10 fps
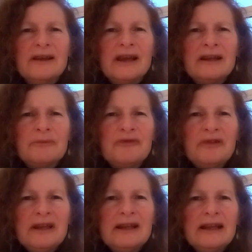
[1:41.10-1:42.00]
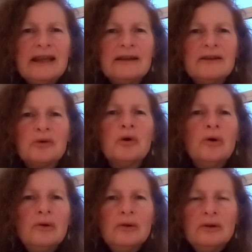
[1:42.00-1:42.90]
And I'm feeling
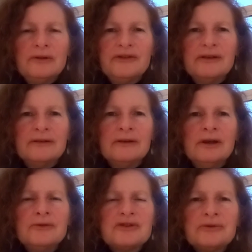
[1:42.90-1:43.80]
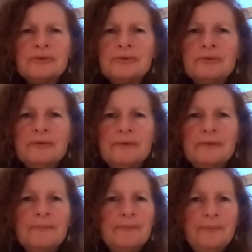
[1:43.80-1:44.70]
called to
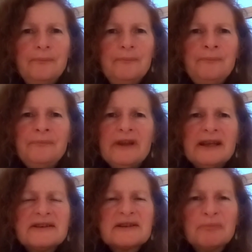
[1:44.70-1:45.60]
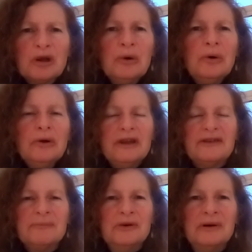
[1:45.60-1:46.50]
explore
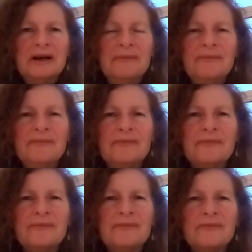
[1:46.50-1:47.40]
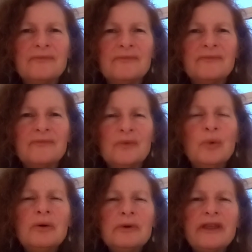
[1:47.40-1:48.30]
this more.
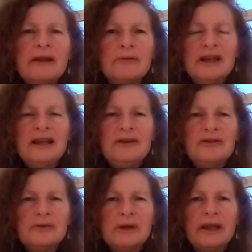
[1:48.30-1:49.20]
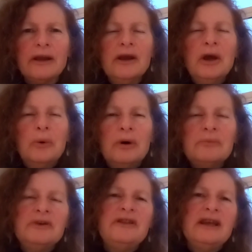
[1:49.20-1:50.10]
What were they really doing? What
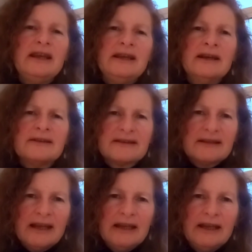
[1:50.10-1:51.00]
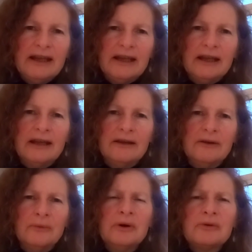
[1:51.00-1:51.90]
were they saying?
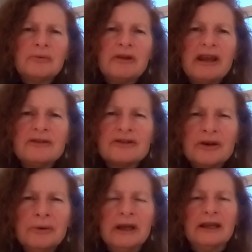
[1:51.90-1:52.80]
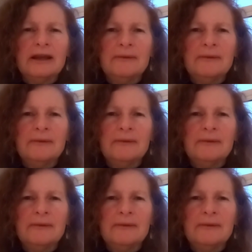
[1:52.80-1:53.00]
What were they showing?